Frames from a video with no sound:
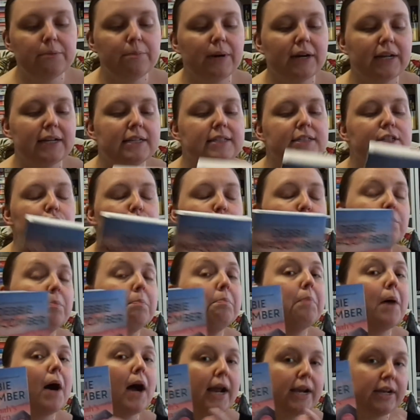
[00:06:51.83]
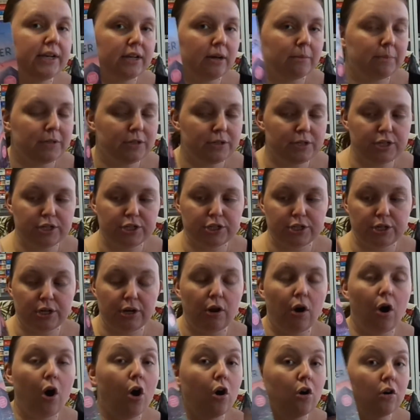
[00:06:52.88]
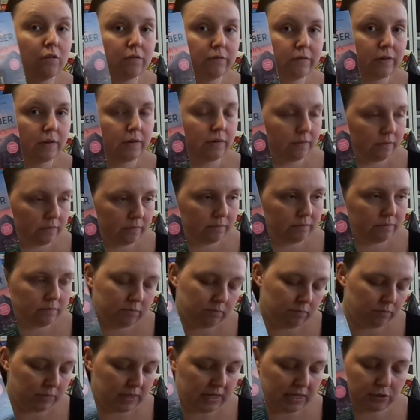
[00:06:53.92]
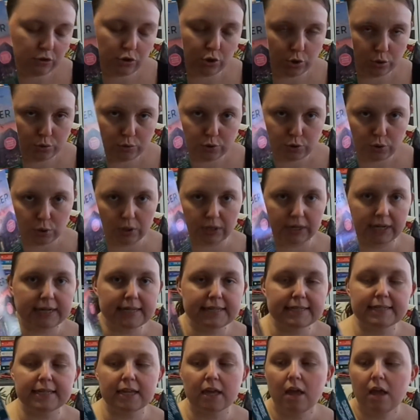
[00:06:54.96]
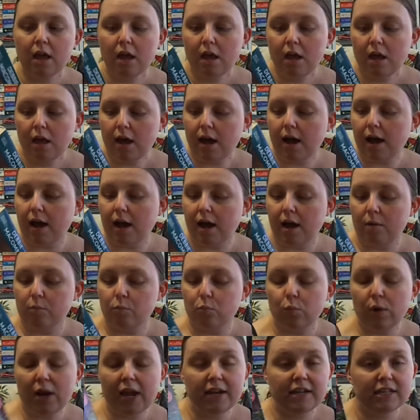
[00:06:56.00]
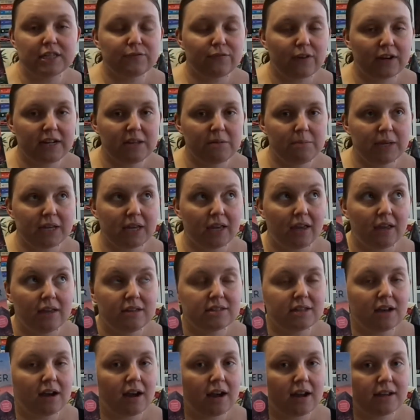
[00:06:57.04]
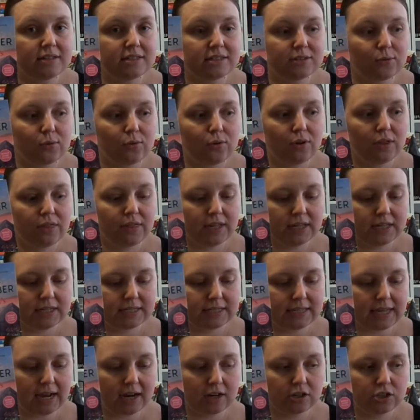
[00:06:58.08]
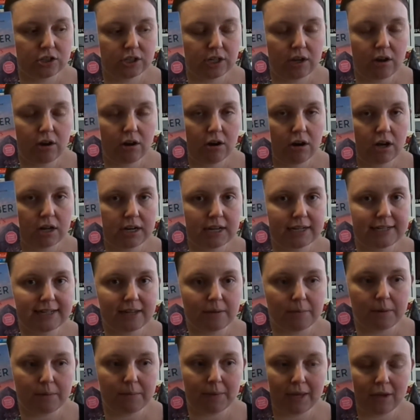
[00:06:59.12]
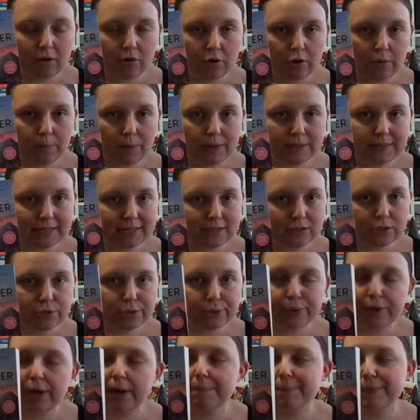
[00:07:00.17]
but it's a new bind-up edition of these two stories. And it's funny because I saw this actually on Debbie May Comer's Instagram,